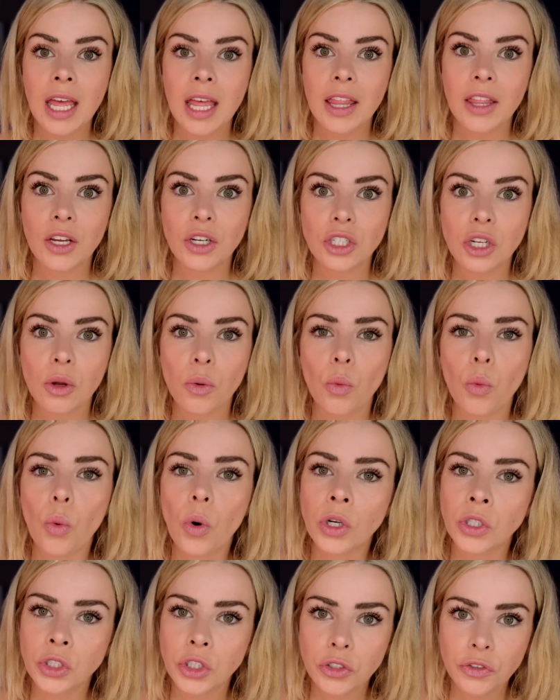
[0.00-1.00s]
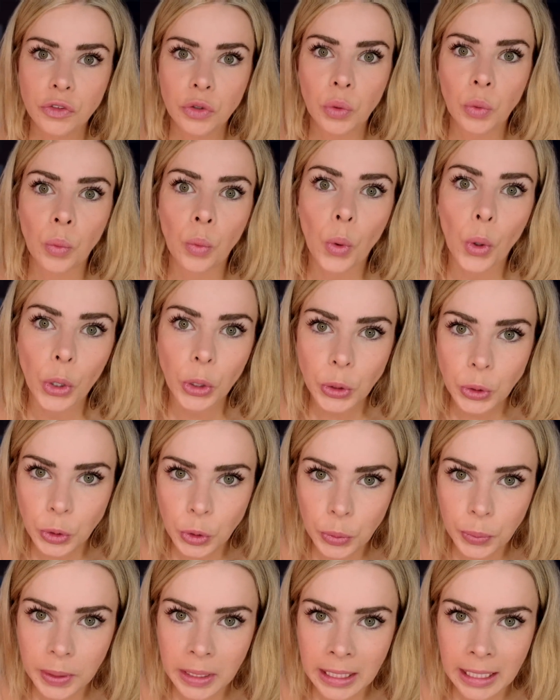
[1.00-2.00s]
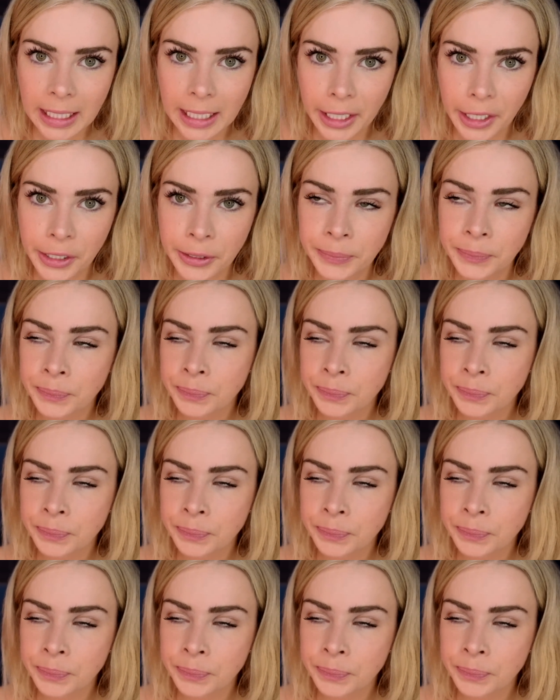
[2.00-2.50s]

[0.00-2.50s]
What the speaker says: There's a wonderful wardrobe in there.